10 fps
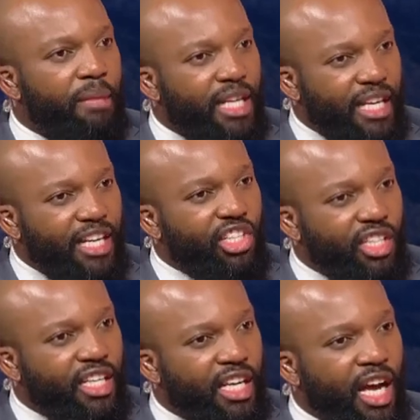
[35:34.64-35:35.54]

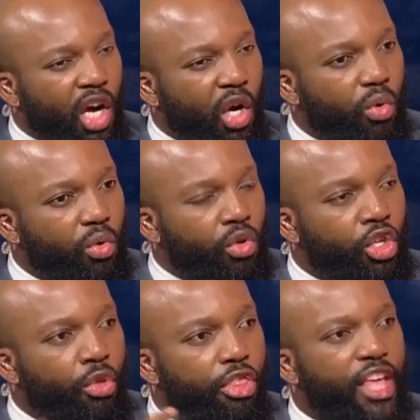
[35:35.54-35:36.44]
immigration and how
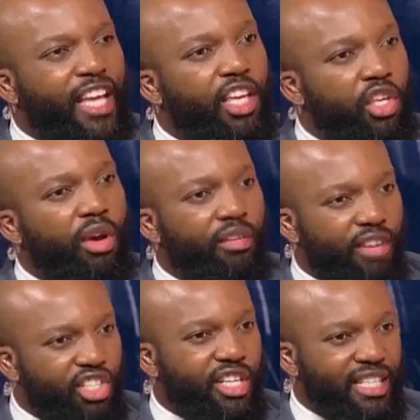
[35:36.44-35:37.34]
you think you have
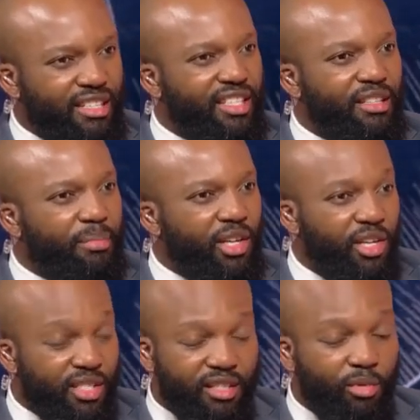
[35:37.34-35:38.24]
addressed it.
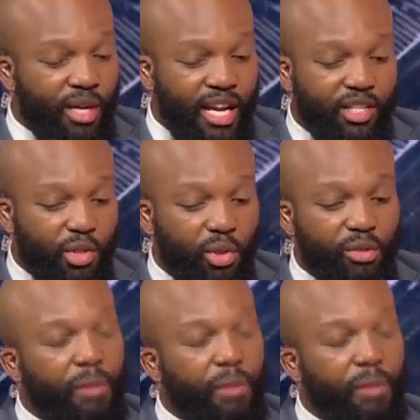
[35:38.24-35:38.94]
Because when I told